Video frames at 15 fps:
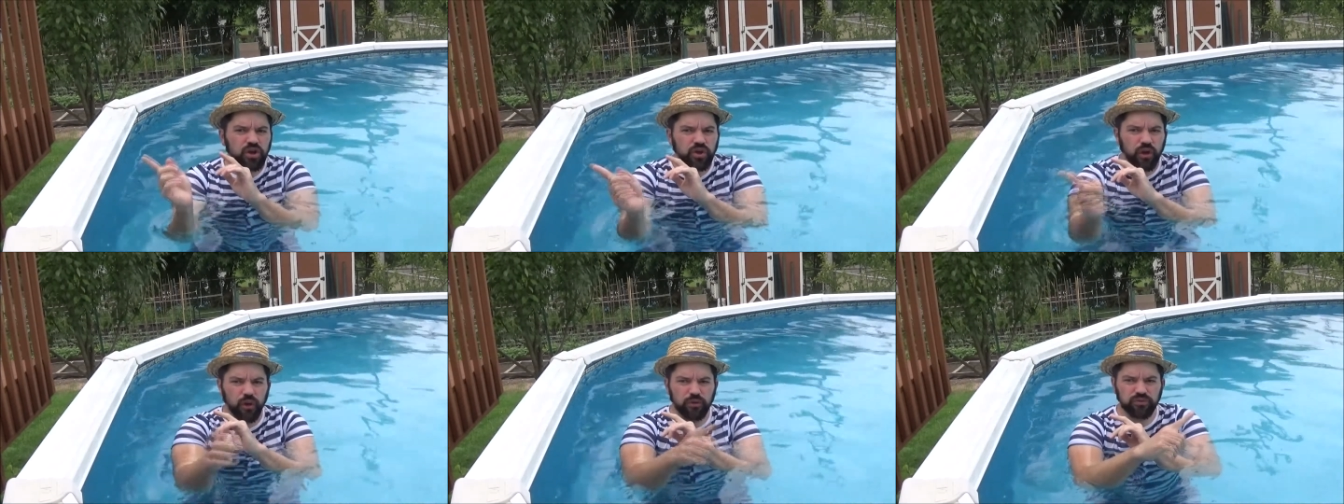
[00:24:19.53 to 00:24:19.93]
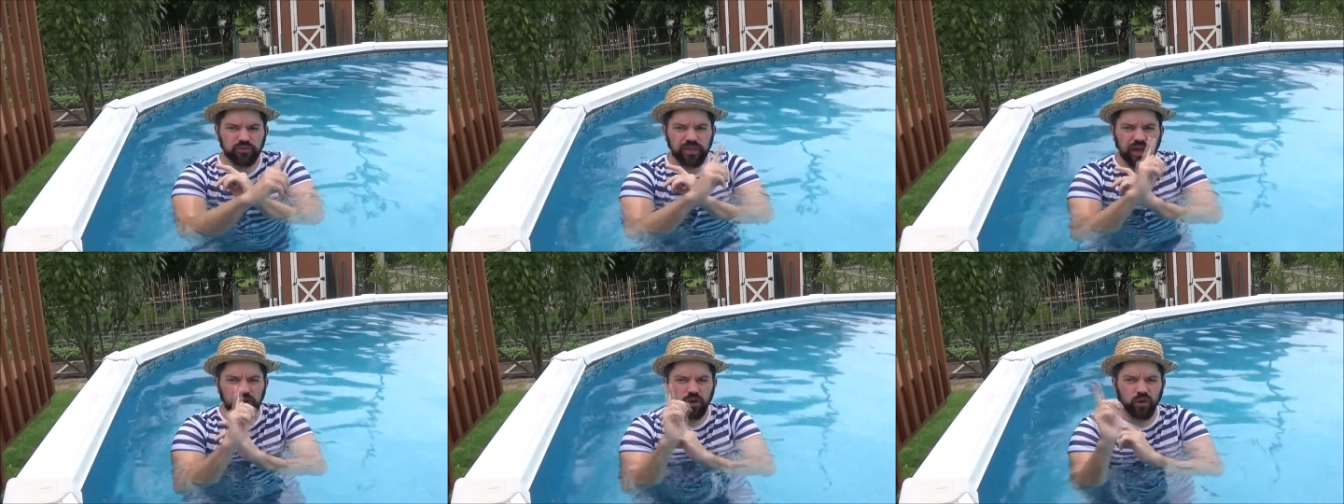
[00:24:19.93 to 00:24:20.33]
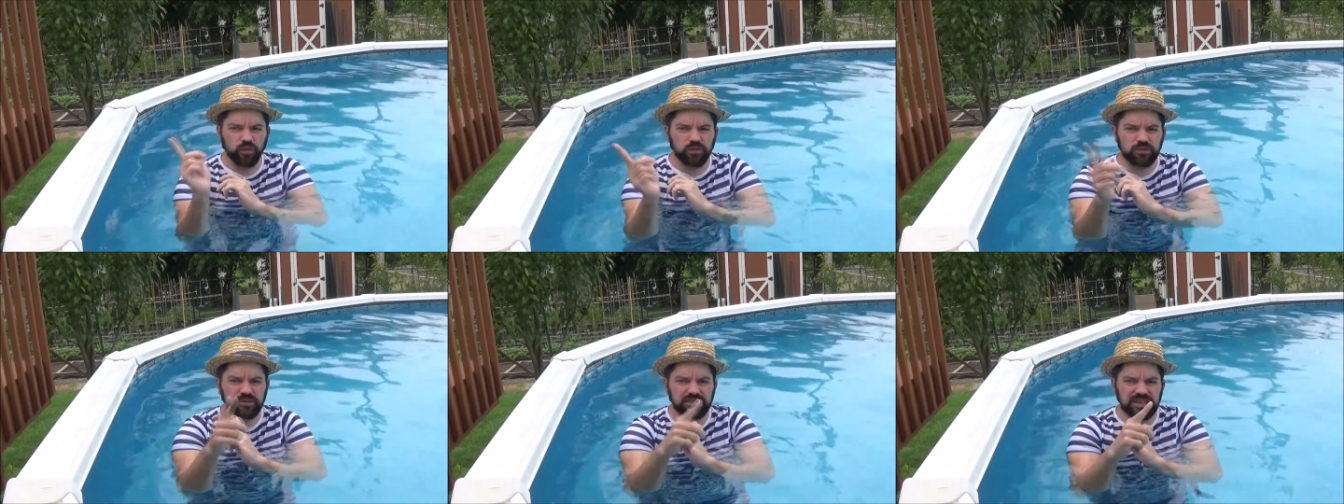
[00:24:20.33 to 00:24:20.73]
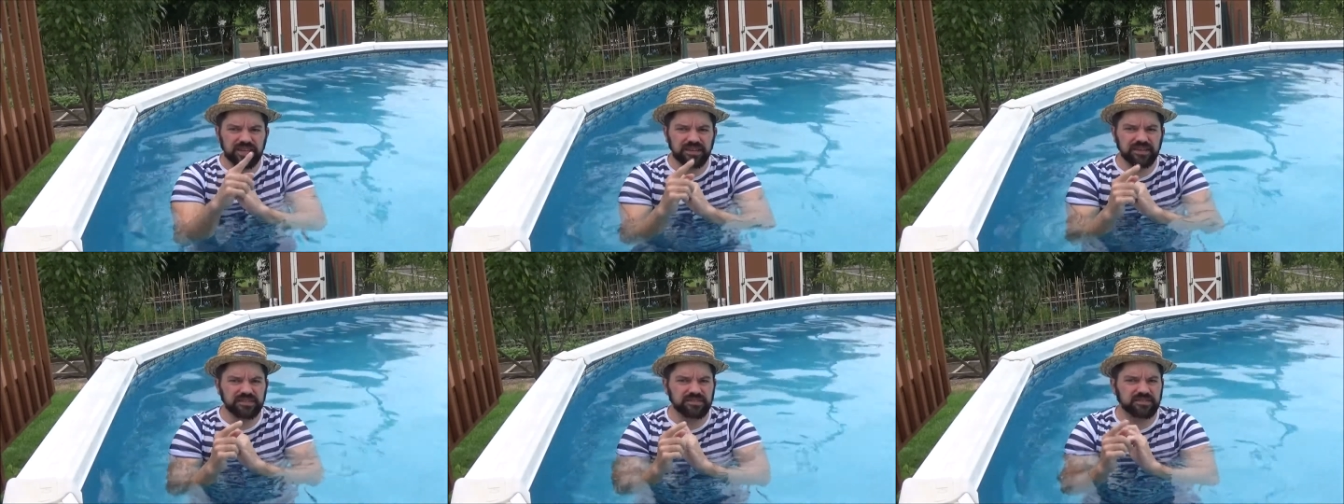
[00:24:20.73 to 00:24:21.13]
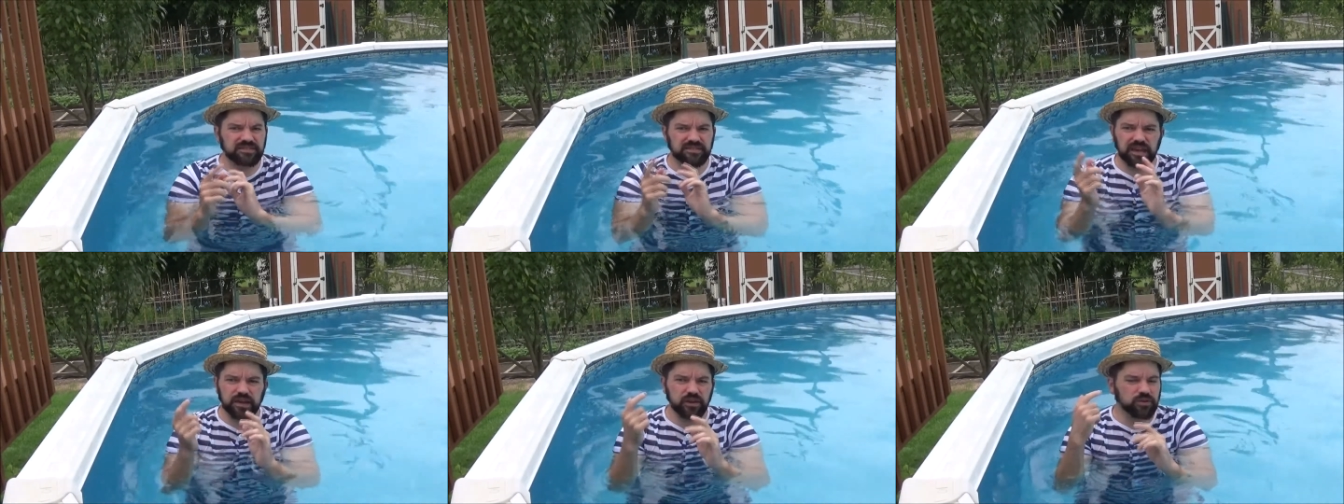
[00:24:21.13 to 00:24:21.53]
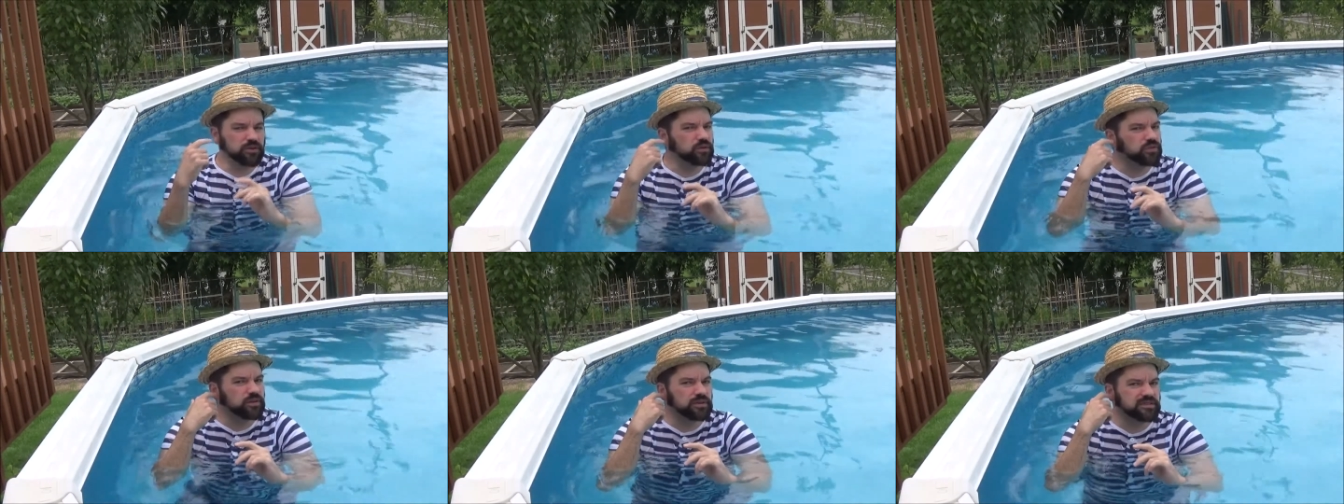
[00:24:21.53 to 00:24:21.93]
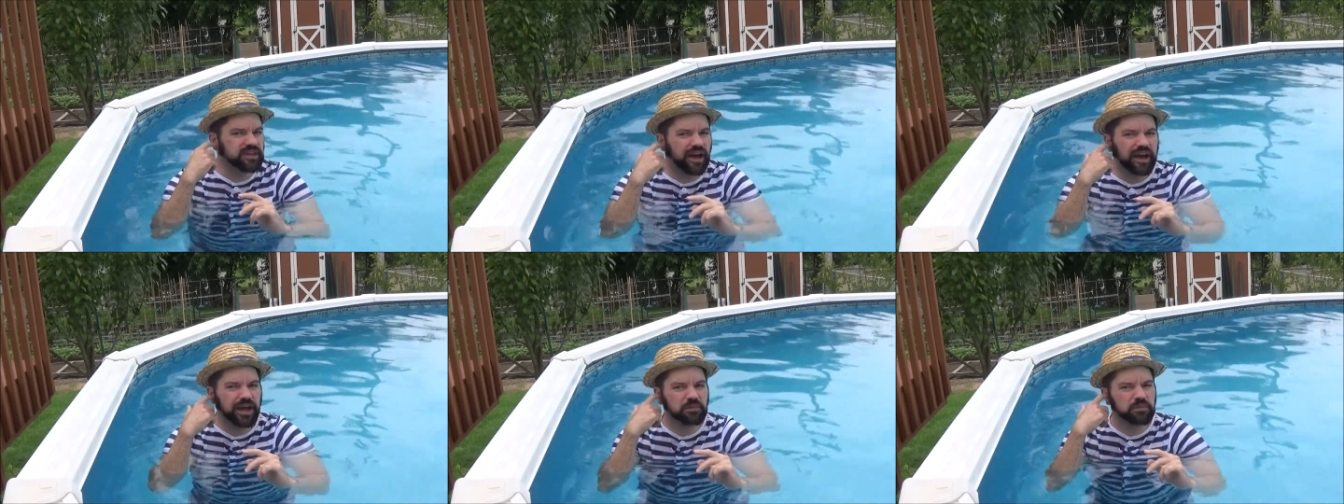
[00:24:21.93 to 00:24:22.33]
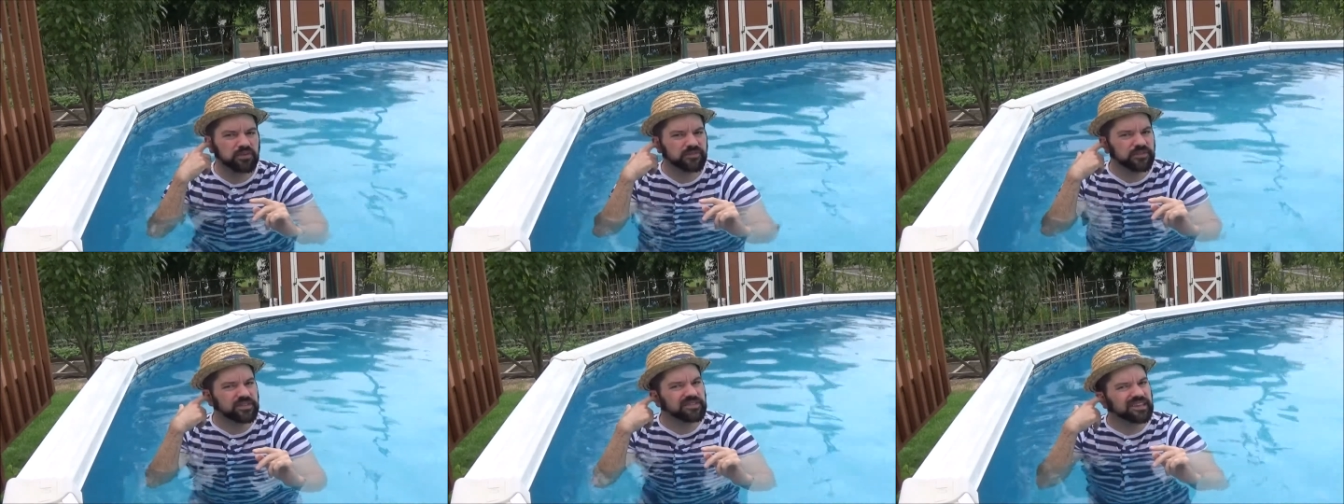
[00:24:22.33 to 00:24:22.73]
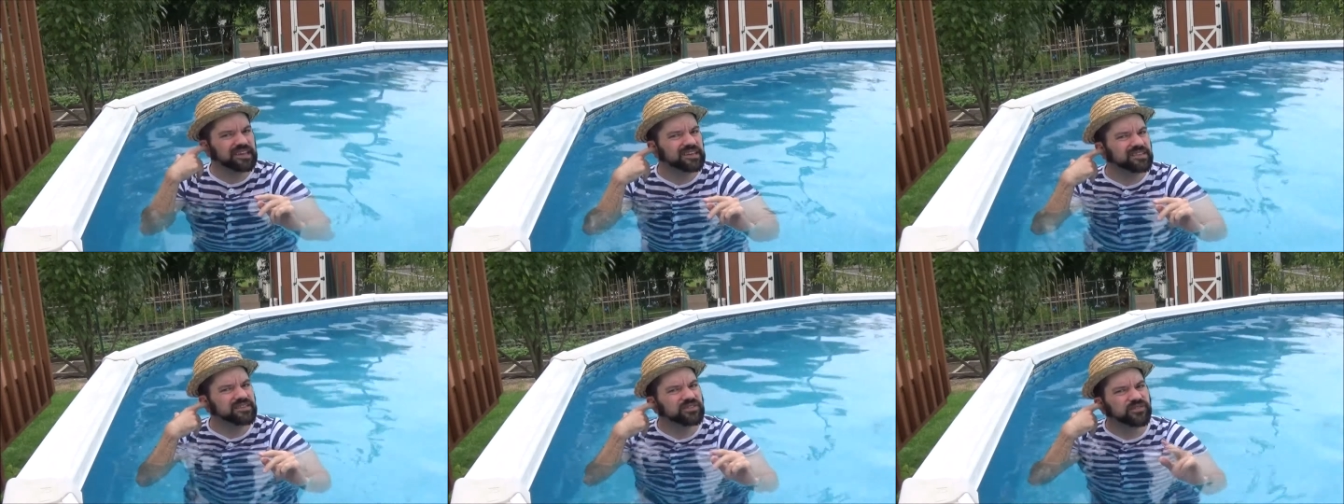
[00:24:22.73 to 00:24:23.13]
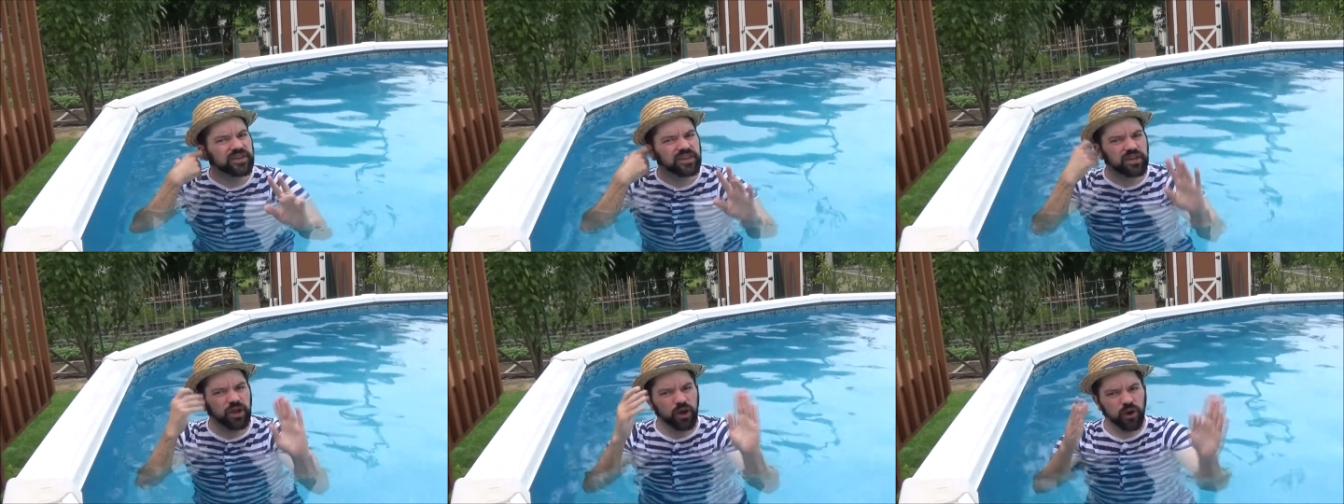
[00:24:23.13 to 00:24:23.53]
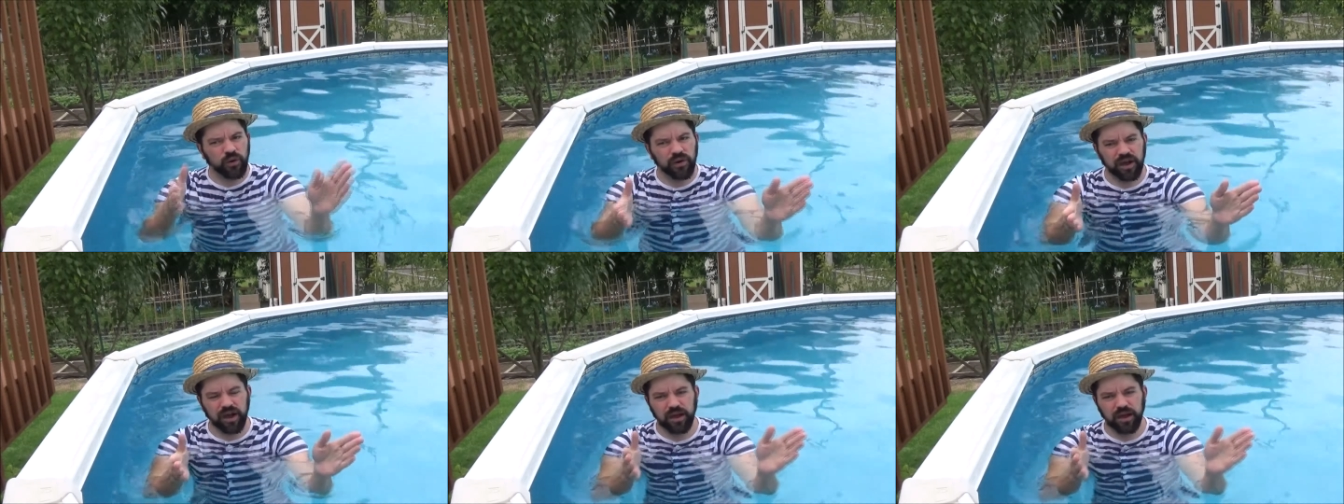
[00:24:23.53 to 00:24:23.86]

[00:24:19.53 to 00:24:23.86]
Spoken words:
go through that whole routine a second or third time, but for the sake of this video,